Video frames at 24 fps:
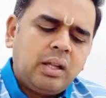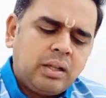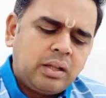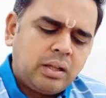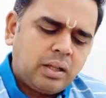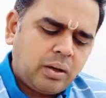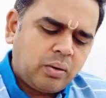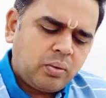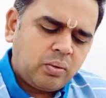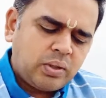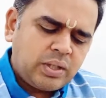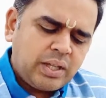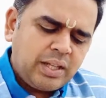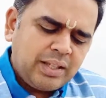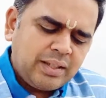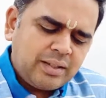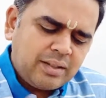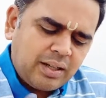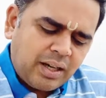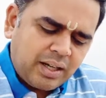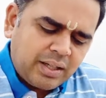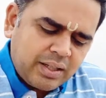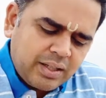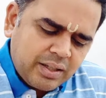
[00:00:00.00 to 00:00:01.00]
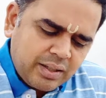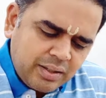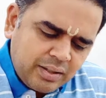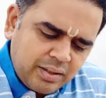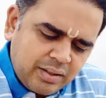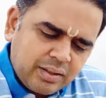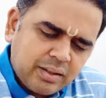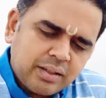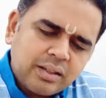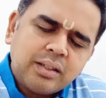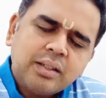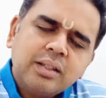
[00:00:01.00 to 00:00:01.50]
Now she
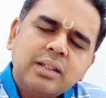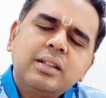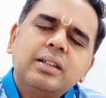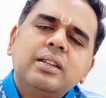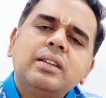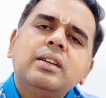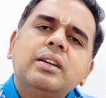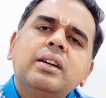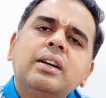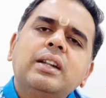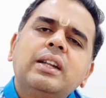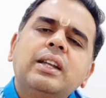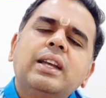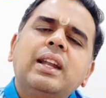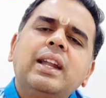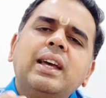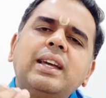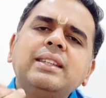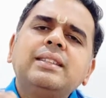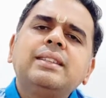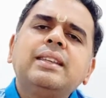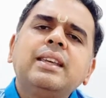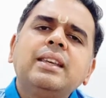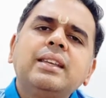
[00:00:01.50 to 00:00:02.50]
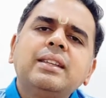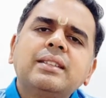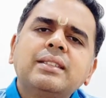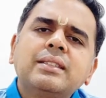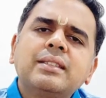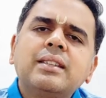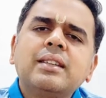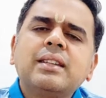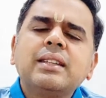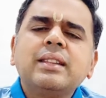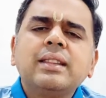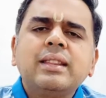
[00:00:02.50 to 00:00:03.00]
started realizing
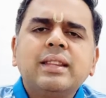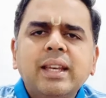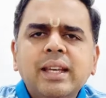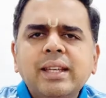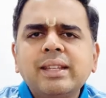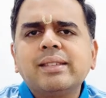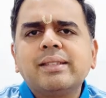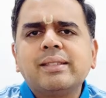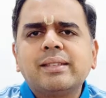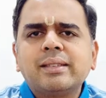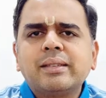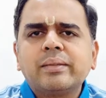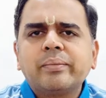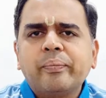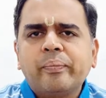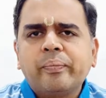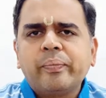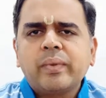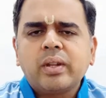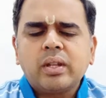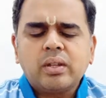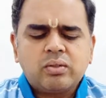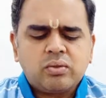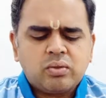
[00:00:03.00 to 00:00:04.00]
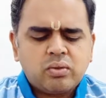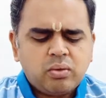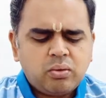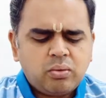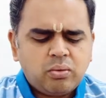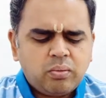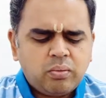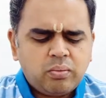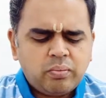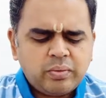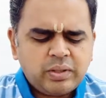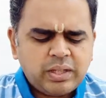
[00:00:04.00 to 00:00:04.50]
certain things.
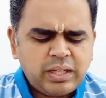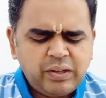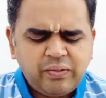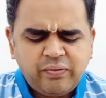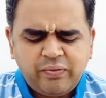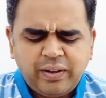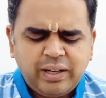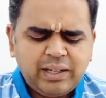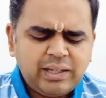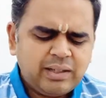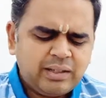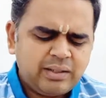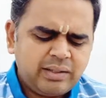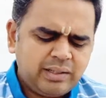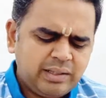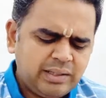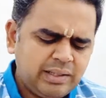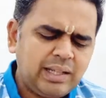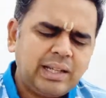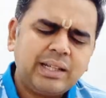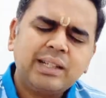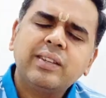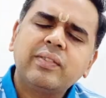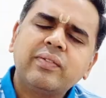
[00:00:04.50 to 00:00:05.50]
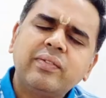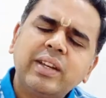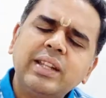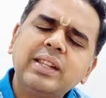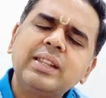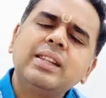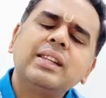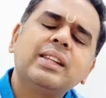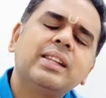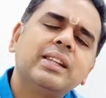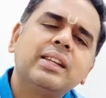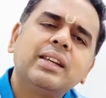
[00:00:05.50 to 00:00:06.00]
So she felt that
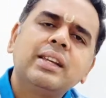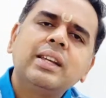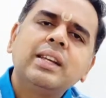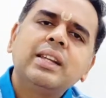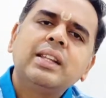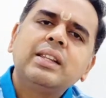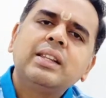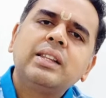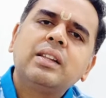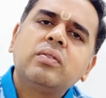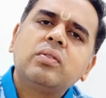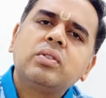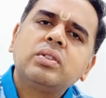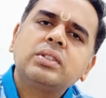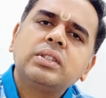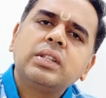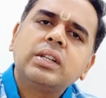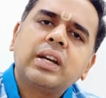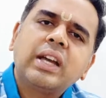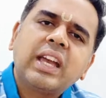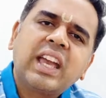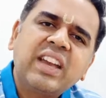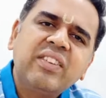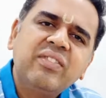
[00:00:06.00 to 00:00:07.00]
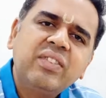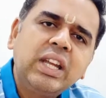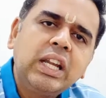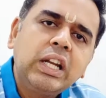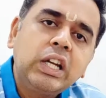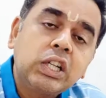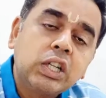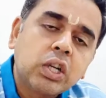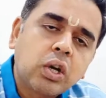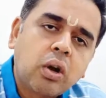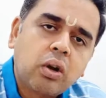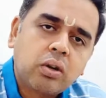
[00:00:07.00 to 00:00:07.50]
when there was a heavy
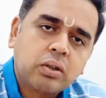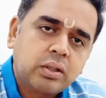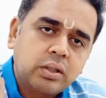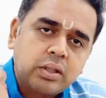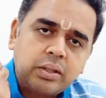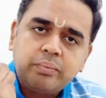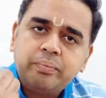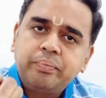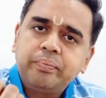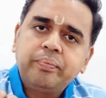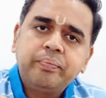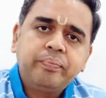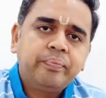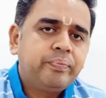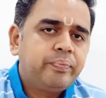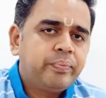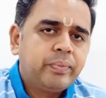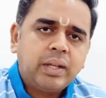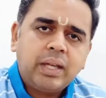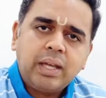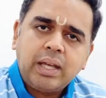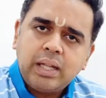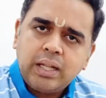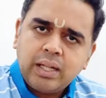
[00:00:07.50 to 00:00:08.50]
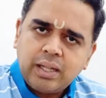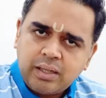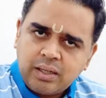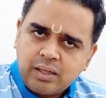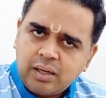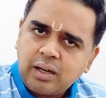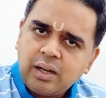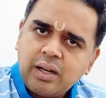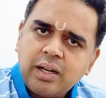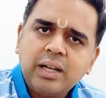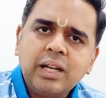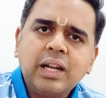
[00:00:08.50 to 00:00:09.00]
drought in
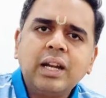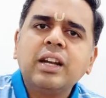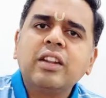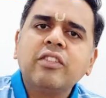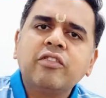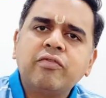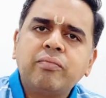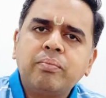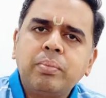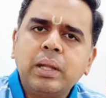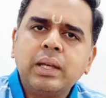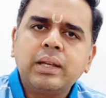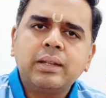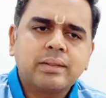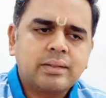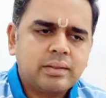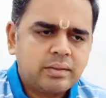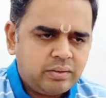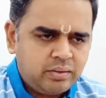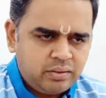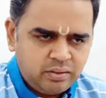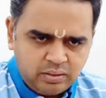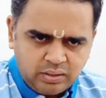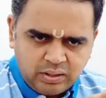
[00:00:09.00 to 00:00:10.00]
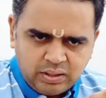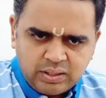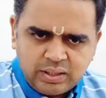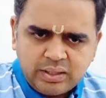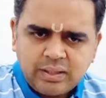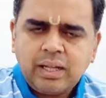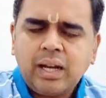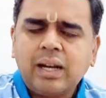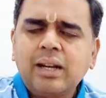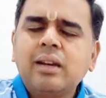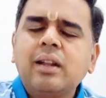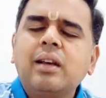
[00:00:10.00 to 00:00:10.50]
her native place,
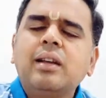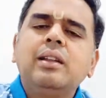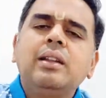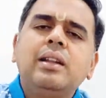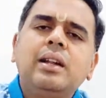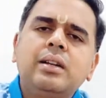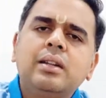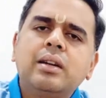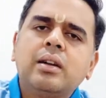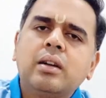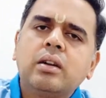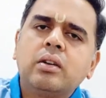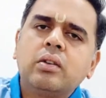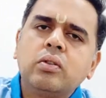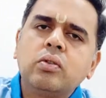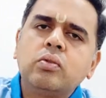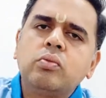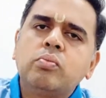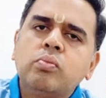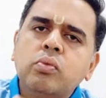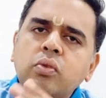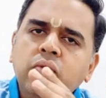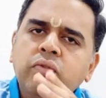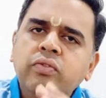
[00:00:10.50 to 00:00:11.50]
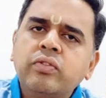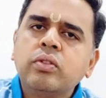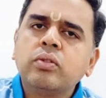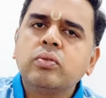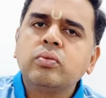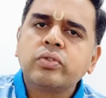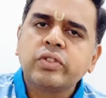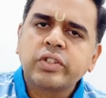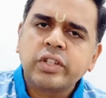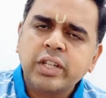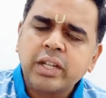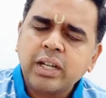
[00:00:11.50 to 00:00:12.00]
that led her to move
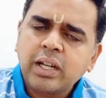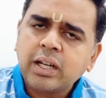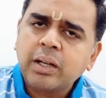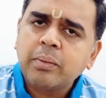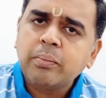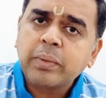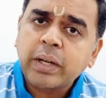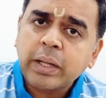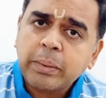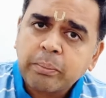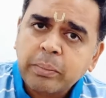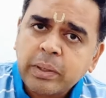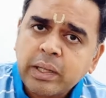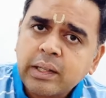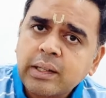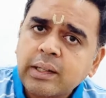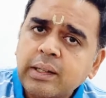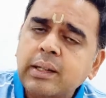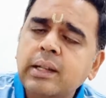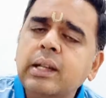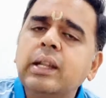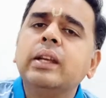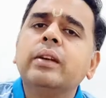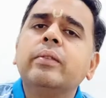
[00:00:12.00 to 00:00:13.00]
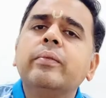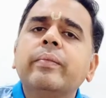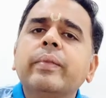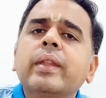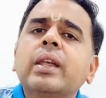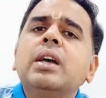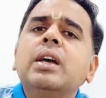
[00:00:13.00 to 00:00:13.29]
to Srirangam temporarily.